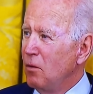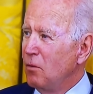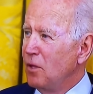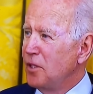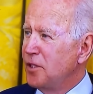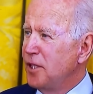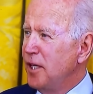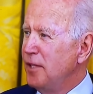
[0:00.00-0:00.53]
We
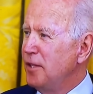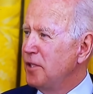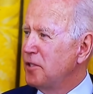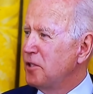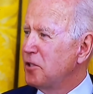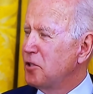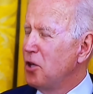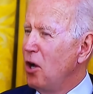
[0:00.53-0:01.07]
see this
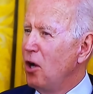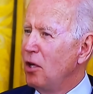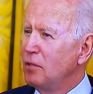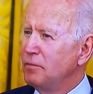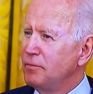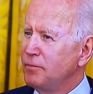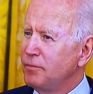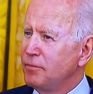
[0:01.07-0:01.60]
assault
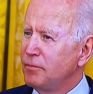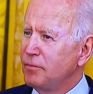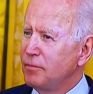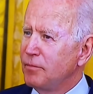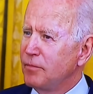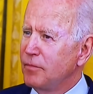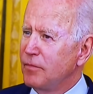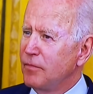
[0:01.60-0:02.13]

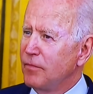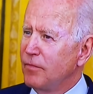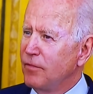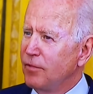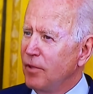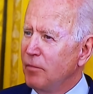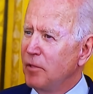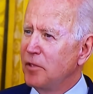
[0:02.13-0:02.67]

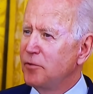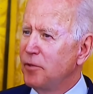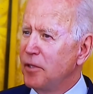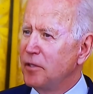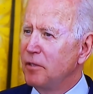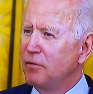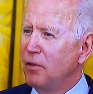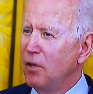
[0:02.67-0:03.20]
from
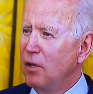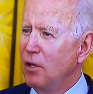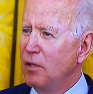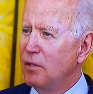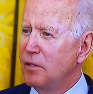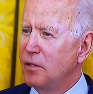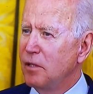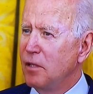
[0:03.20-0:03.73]
restrictive
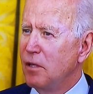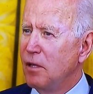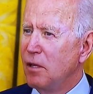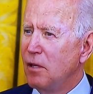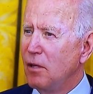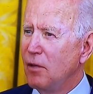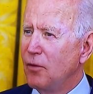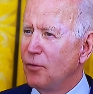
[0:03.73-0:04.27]
laws,
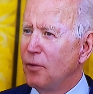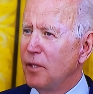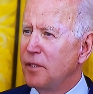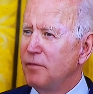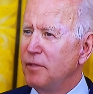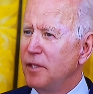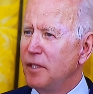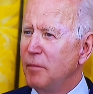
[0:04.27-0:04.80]
threats of
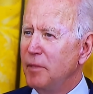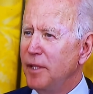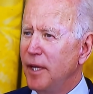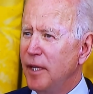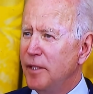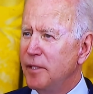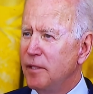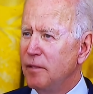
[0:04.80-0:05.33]

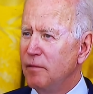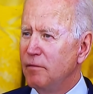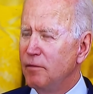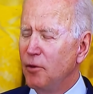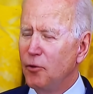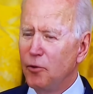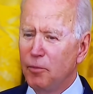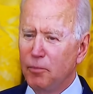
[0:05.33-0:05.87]
intimidation,
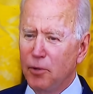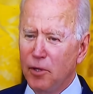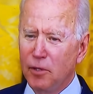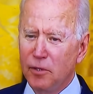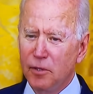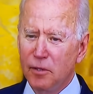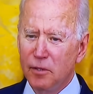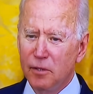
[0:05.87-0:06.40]
voter
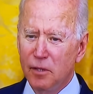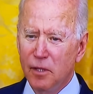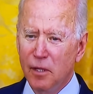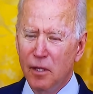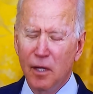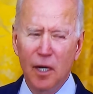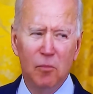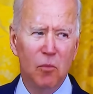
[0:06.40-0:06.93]
purges,
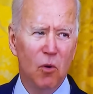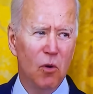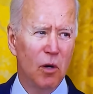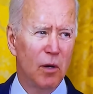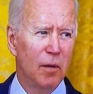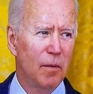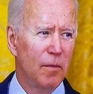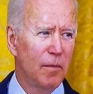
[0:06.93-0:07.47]
and more.
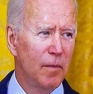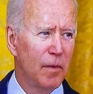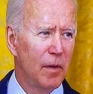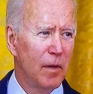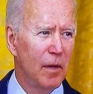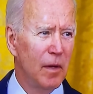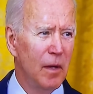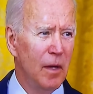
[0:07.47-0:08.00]

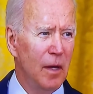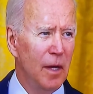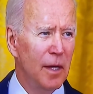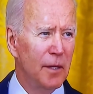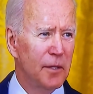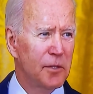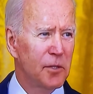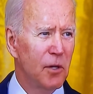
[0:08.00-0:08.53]
An
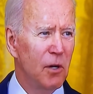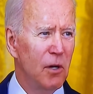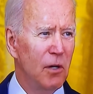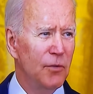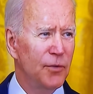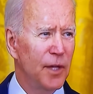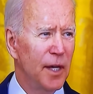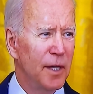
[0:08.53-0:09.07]

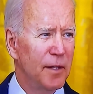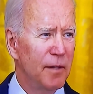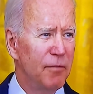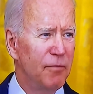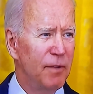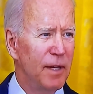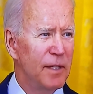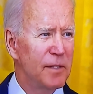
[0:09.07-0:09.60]
assault that
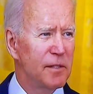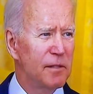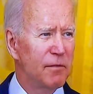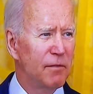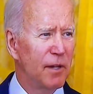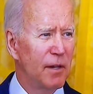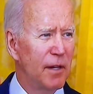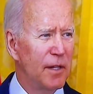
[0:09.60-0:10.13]
offends the
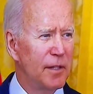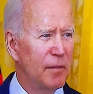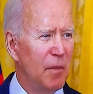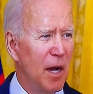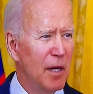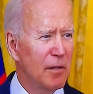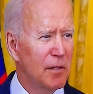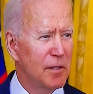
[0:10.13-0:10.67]
very
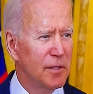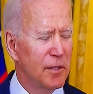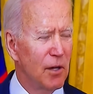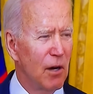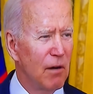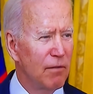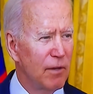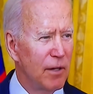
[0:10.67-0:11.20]
democracy, our
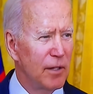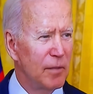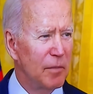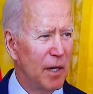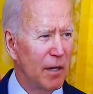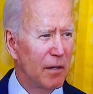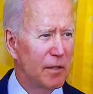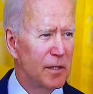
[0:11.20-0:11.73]
very
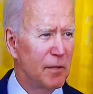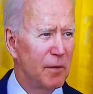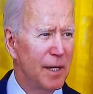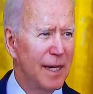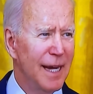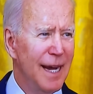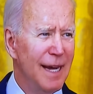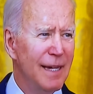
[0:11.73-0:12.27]
democracy. We
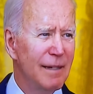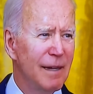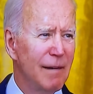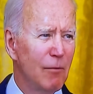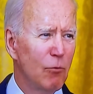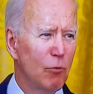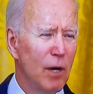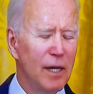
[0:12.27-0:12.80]
can't
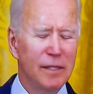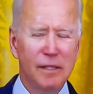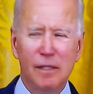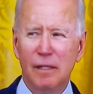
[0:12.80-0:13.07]
rest